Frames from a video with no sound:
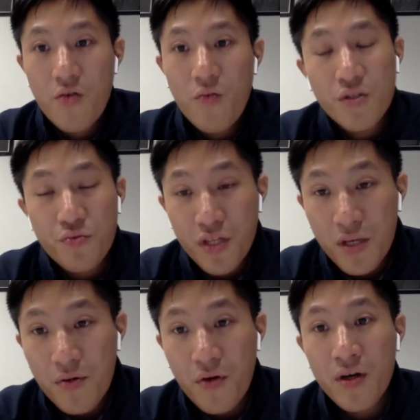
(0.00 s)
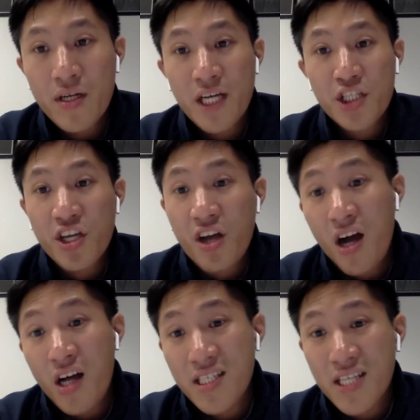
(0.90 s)
What's really important is actually
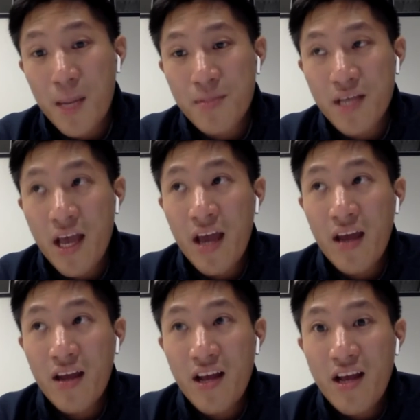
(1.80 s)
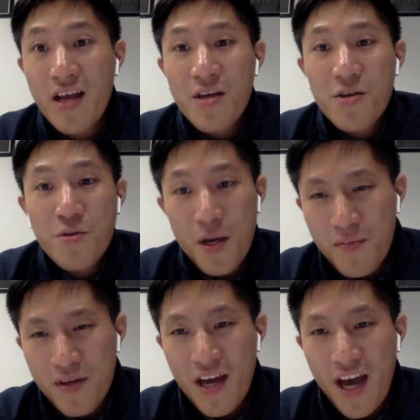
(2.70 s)
concepts. And you might
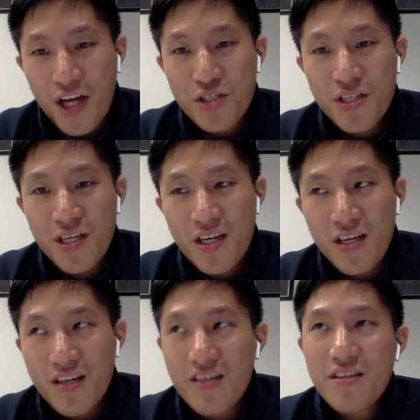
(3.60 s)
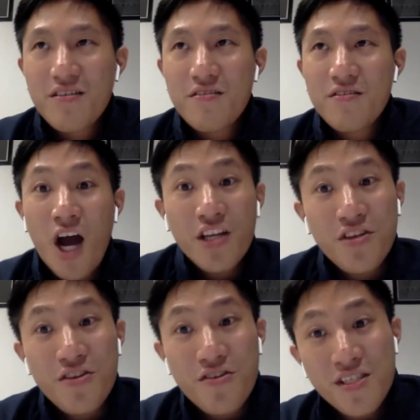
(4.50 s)
be actually not
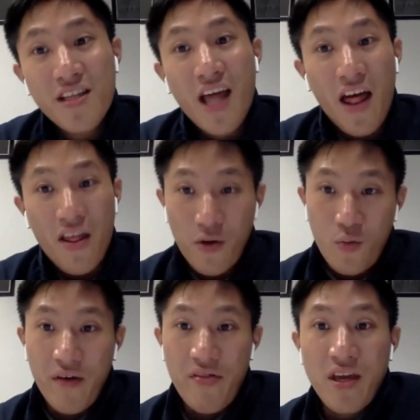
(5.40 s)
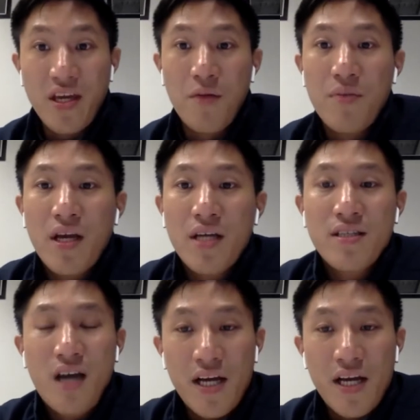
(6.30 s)
used to that way of thinking because in
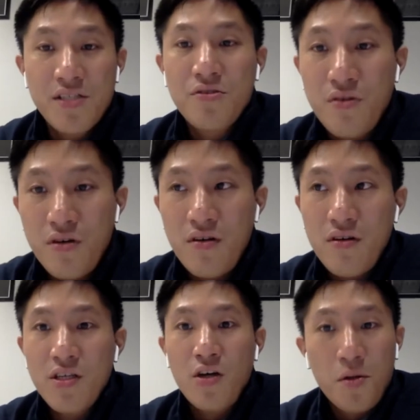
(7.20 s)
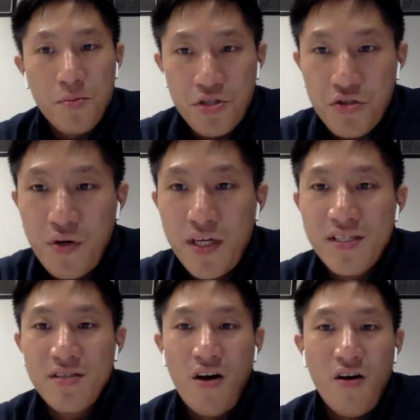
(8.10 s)
high school, it's all multiple choice, it's
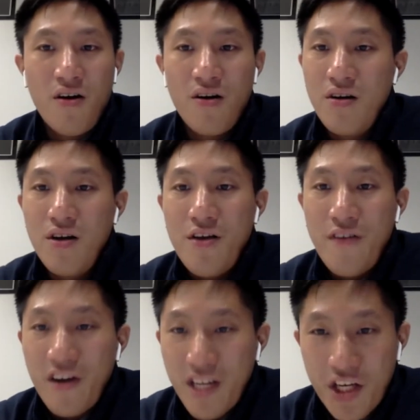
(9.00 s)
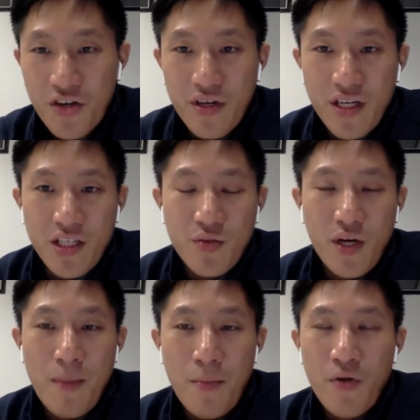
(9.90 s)
all very nitty gritty. Do I
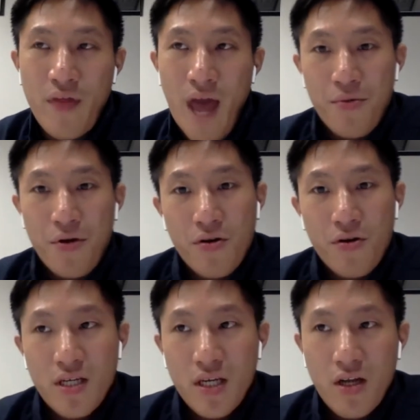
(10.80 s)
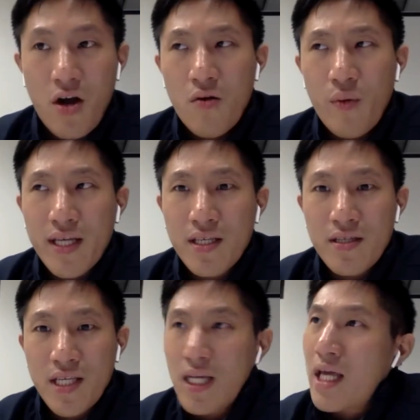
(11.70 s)
remember that protein? Oh, wait, is it
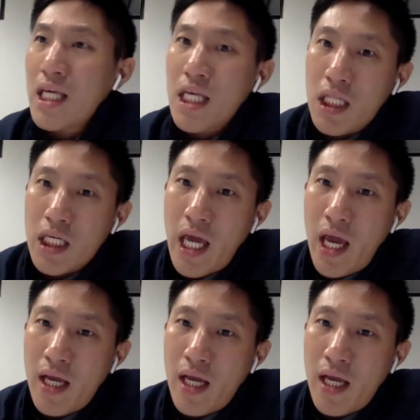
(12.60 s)
DNA helicase?